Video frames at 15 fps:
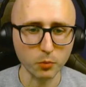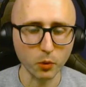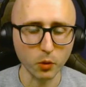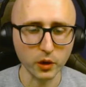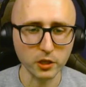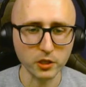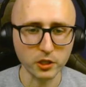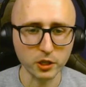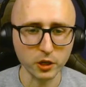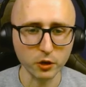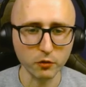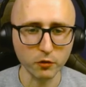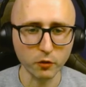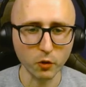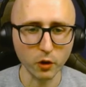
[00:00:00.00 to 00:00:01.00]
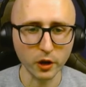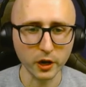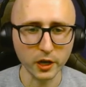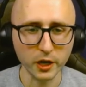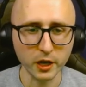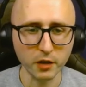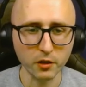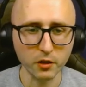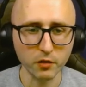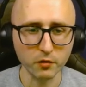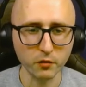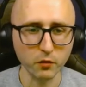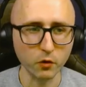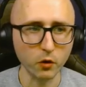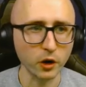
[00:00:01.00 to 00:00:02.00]
0.04 ETH
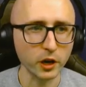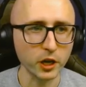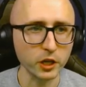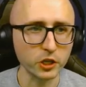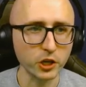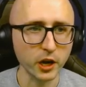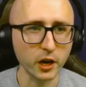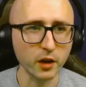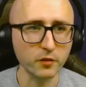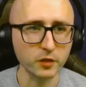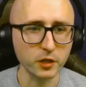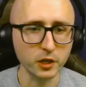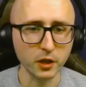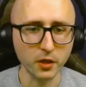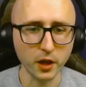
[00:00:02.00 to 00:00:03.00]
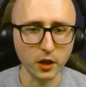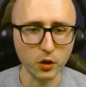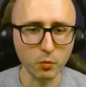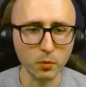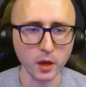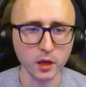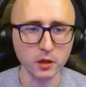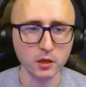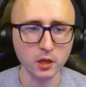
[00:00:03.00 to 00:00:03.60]
for each NFT that you mint.